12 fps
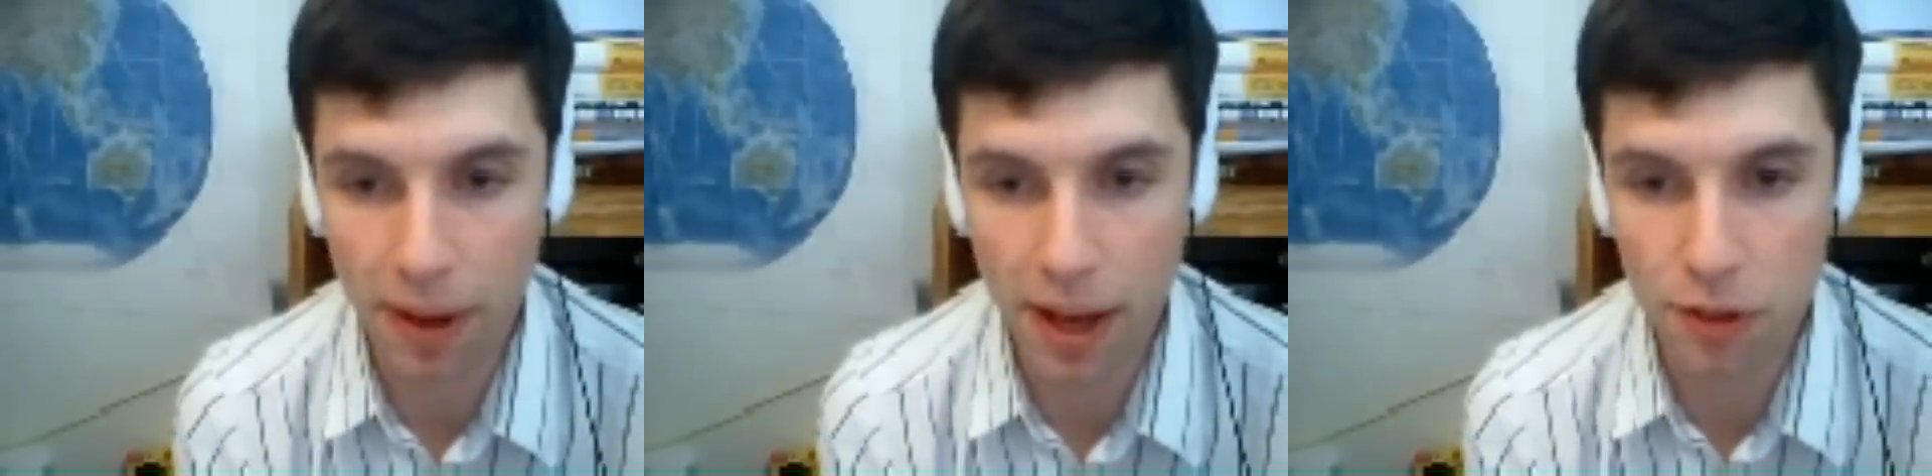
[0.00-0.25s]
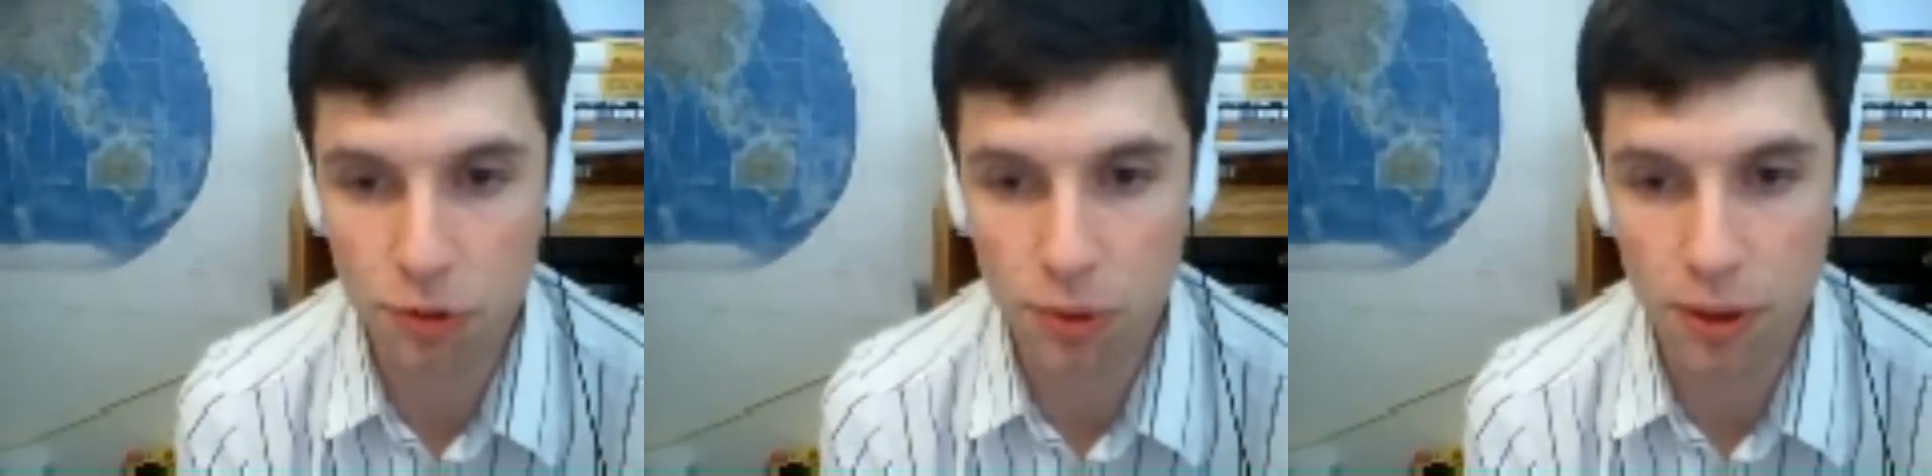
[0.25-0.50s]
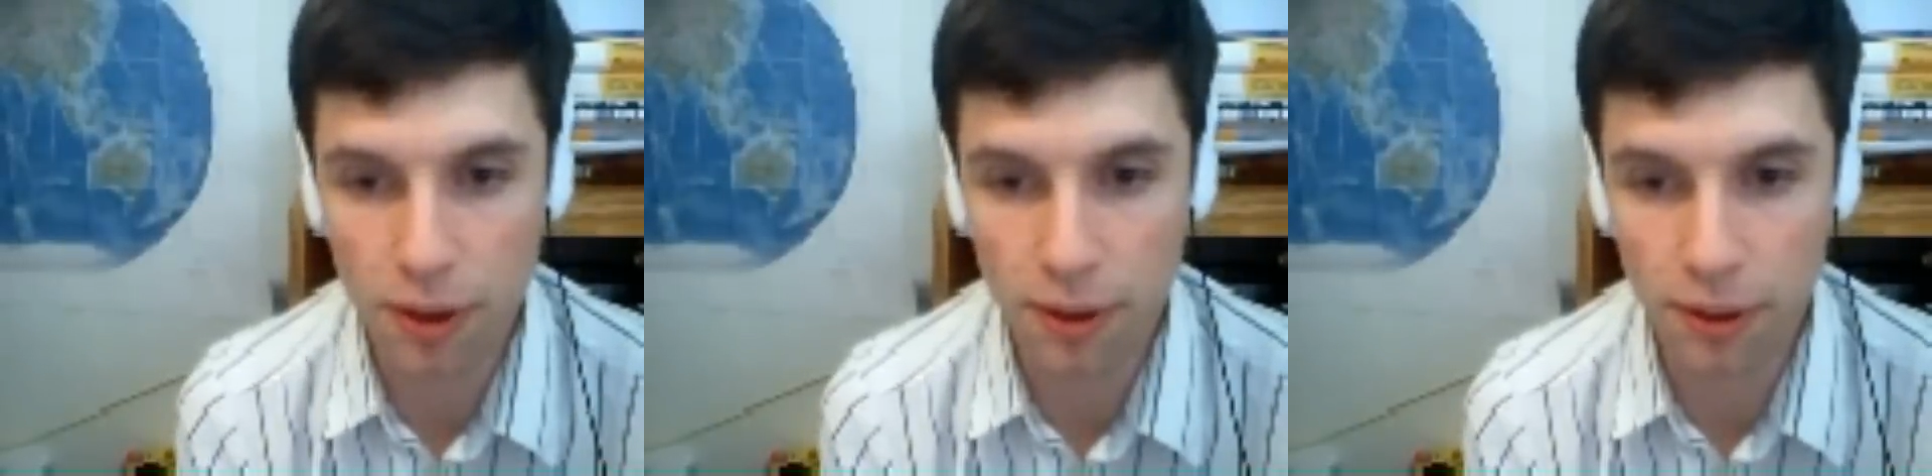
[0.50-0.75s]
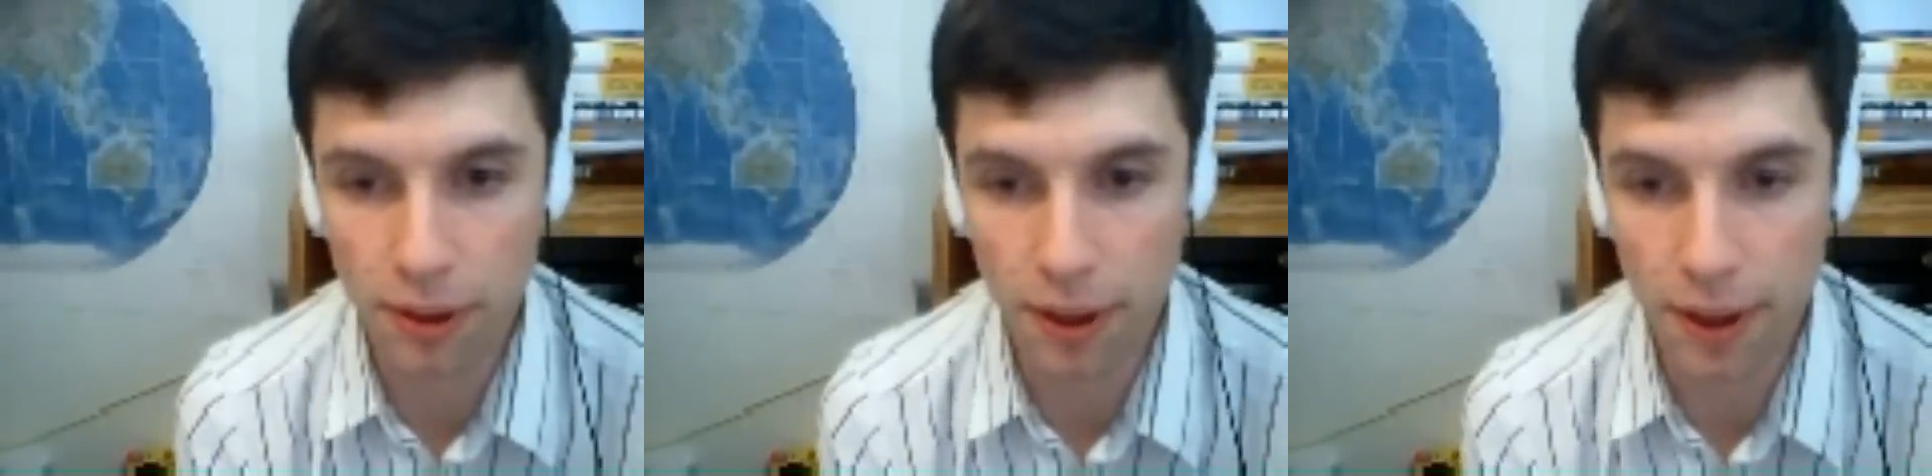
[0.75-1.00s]

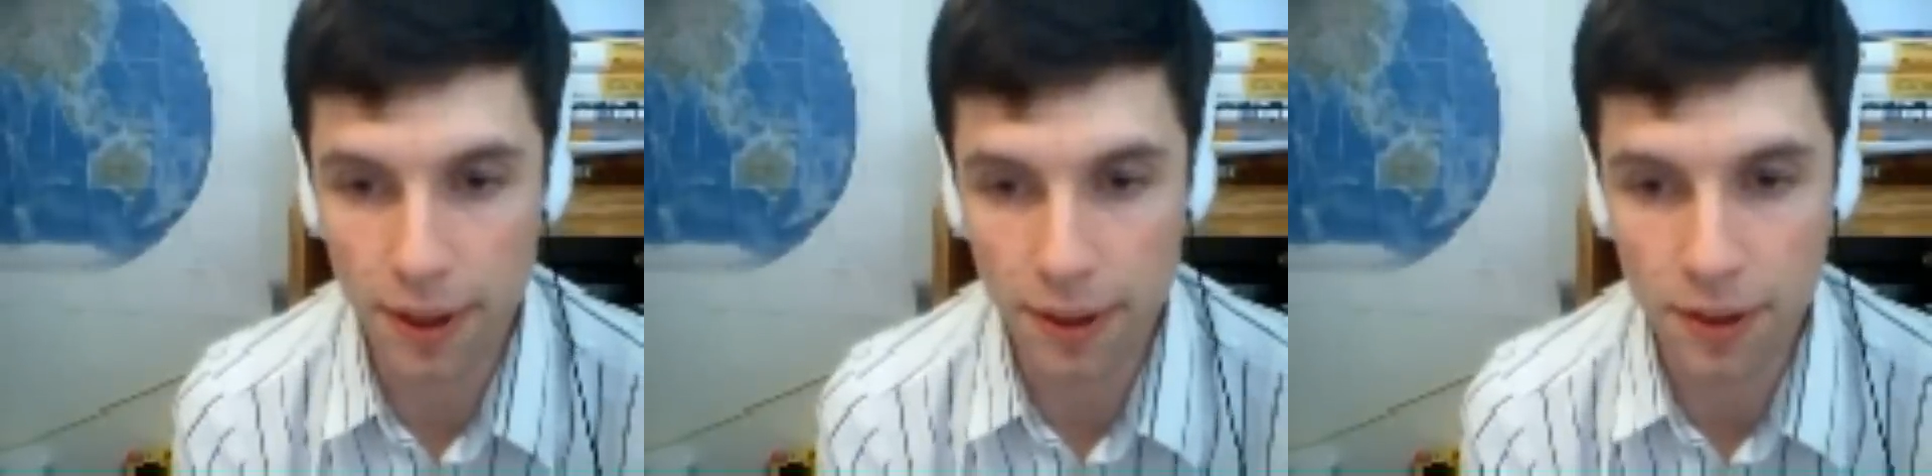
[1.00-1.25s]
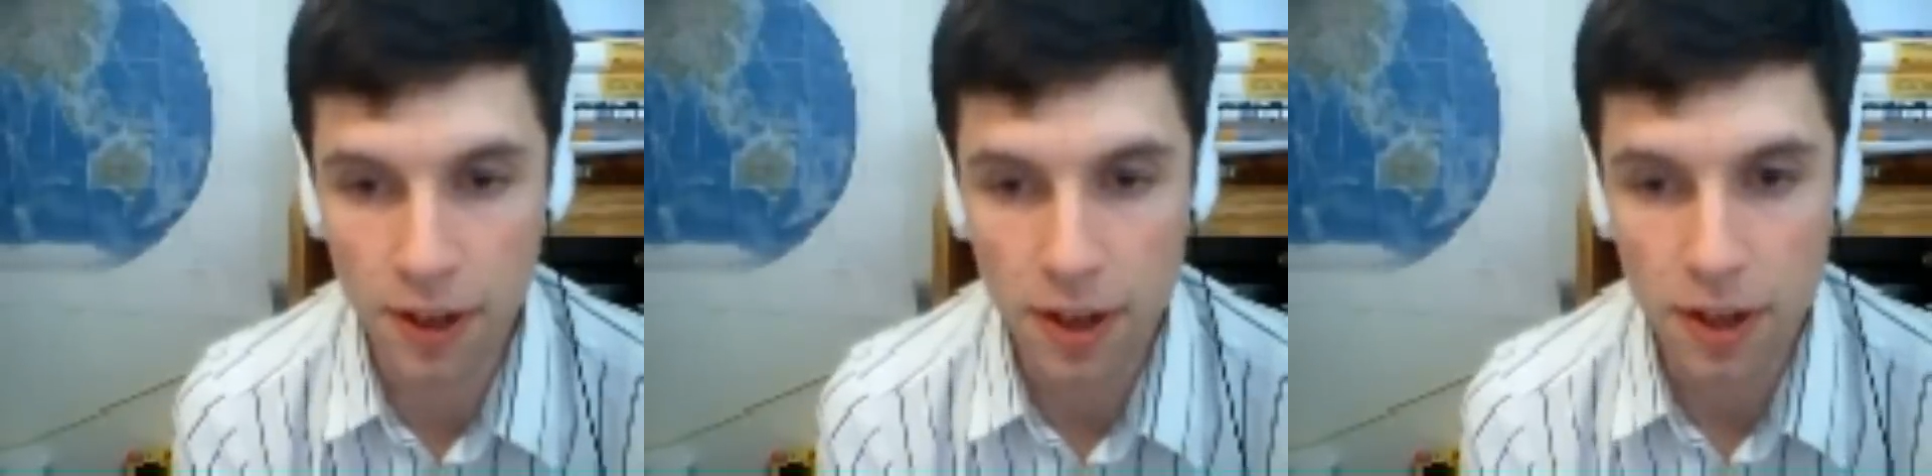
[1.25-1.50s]
Azrinock and